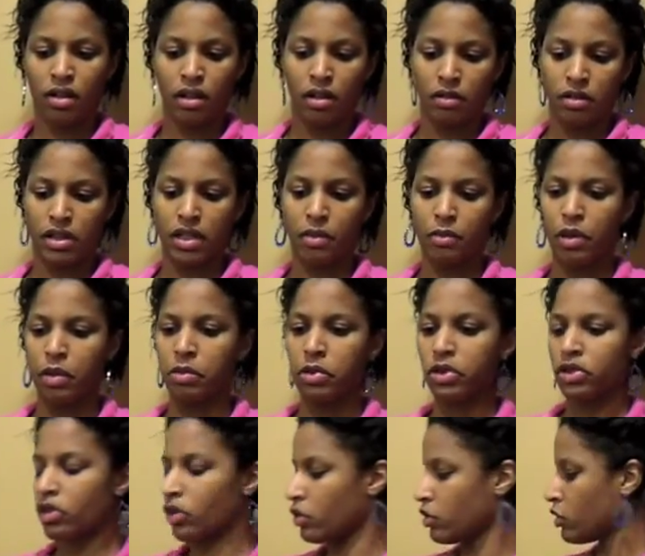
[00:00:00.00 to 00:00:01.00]
Some people
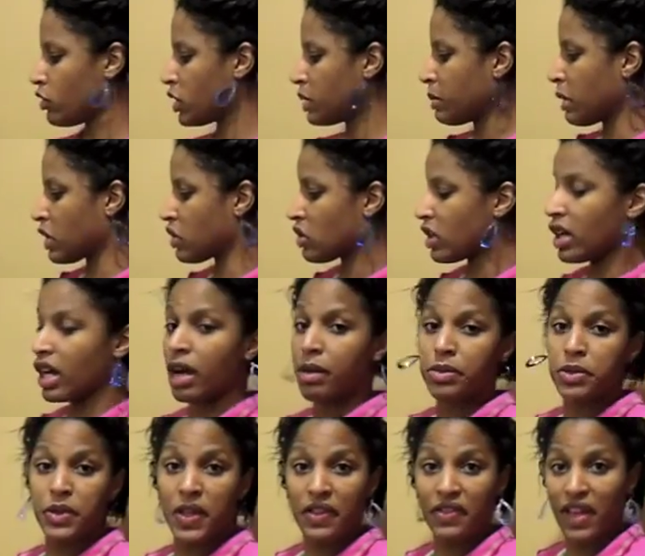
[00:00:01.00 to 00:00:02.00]
don't use measuring
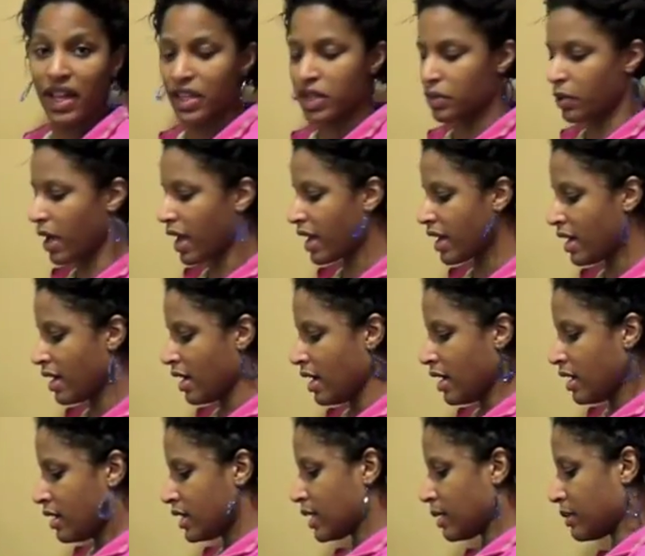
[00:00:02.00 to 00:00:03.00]
cups, and that's why
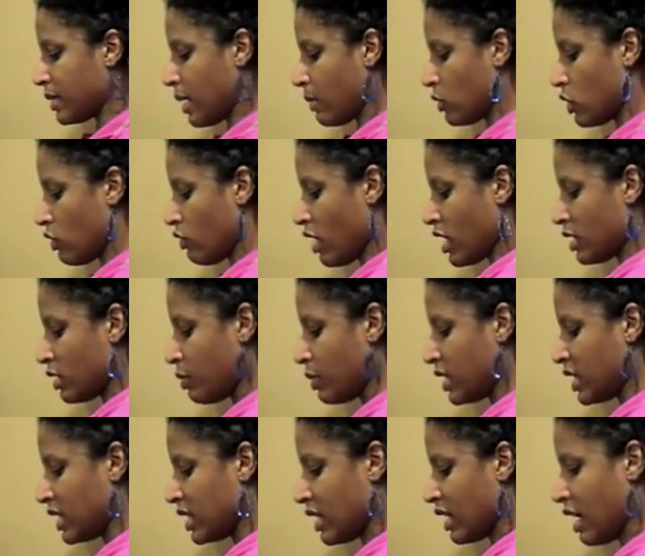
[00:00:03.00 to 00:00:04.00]
sometimes your recipe
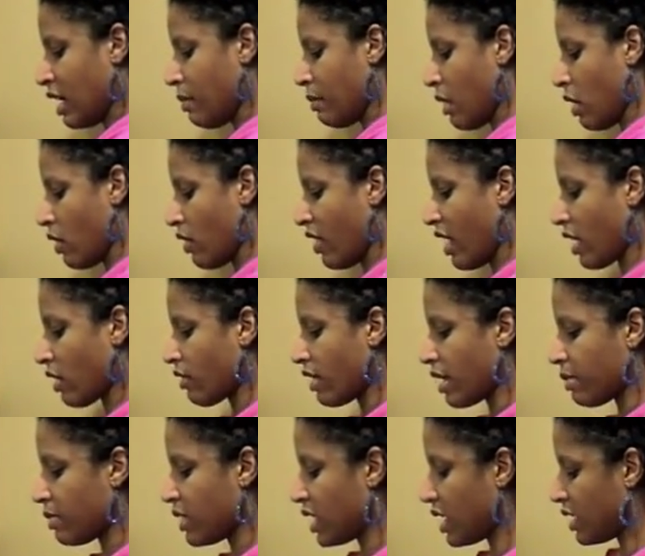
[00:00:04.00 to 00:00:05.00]
doesn't come out that
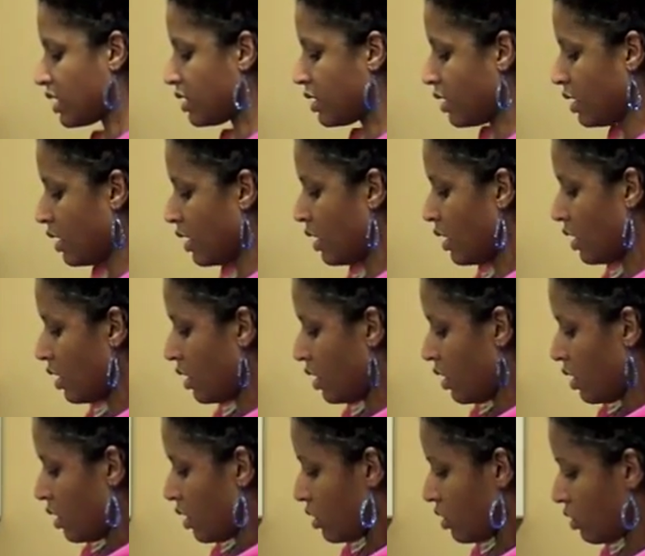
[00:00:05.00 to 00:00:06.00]
great, because
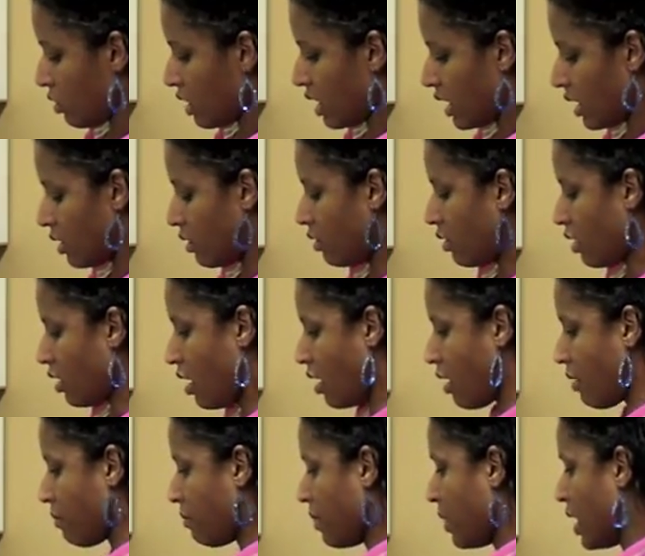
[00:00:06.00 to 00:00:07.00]
you can
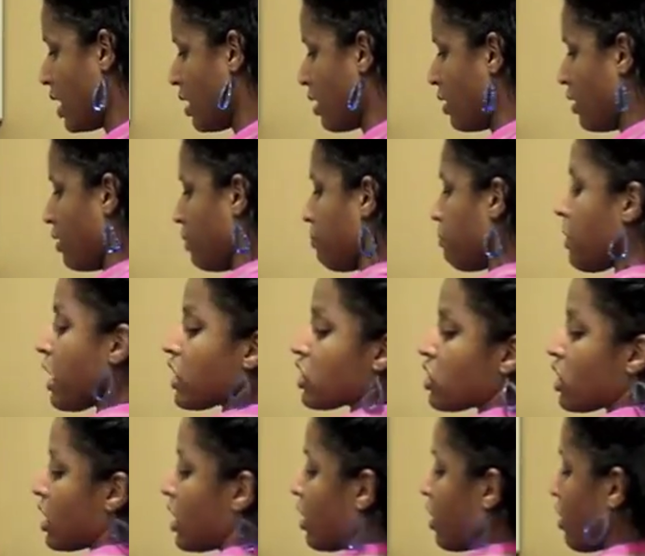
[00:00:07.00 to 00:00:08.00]
measure
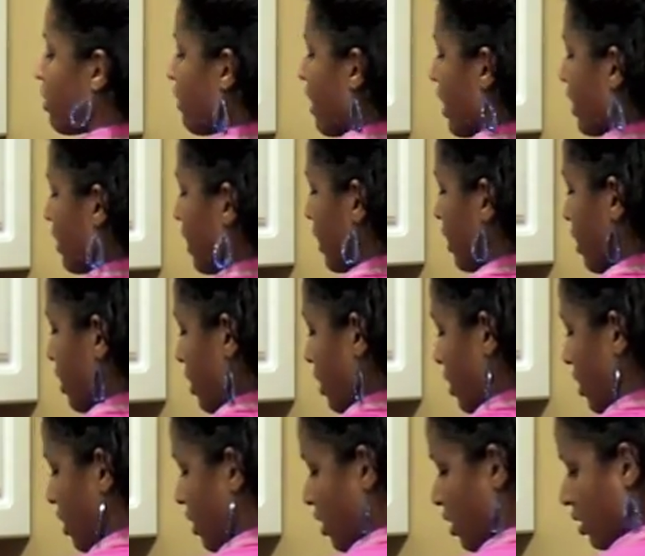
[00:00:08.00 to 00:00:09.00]
incorrectly.
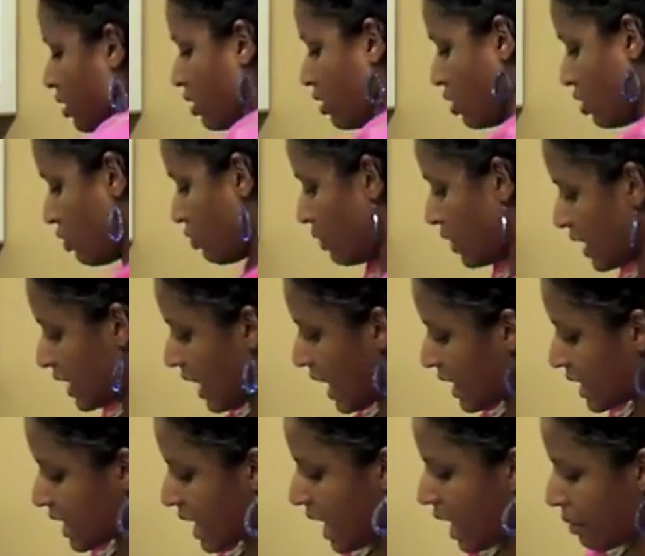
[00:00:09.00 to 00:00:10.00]
You don't want that
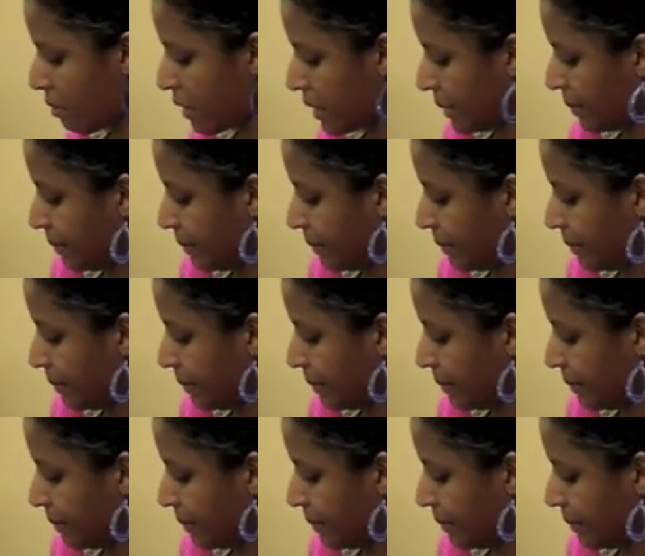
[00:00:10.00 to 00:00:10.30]
to happen.